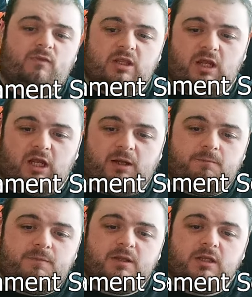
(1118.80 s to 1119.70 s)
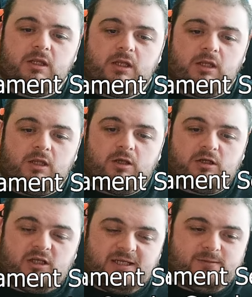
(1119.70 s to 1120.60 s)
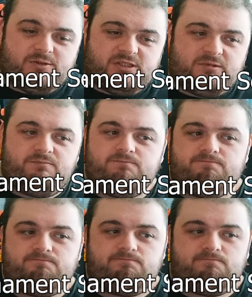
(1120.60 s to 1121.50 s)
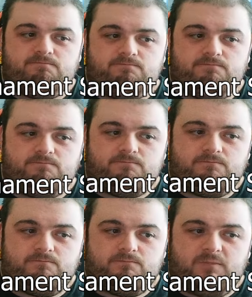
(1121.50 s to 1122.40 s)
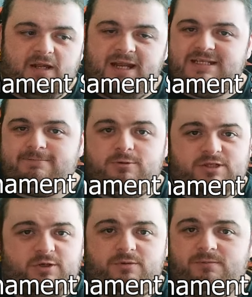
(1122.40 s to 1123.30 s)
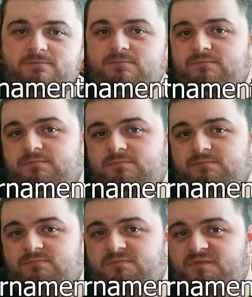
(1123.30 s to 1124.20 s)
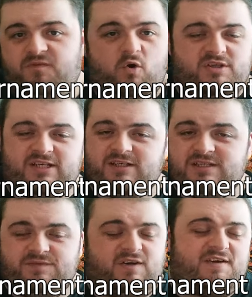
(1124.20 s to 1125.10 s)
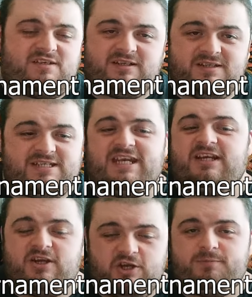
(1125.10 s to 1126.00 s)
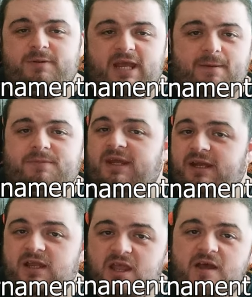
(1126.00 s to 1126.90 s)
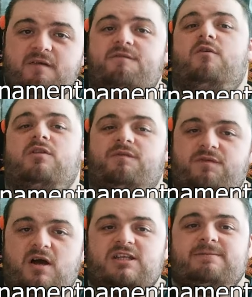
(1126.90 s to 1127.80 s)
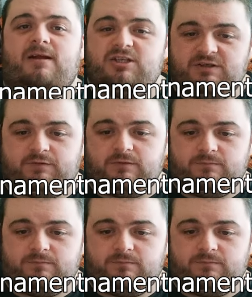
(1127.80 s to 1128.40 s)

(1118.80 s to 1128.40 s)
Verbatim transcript: Clay Wilson, Anthony Musso, 4 seconds, 5 seconds, it could be up there for the fastest match ever.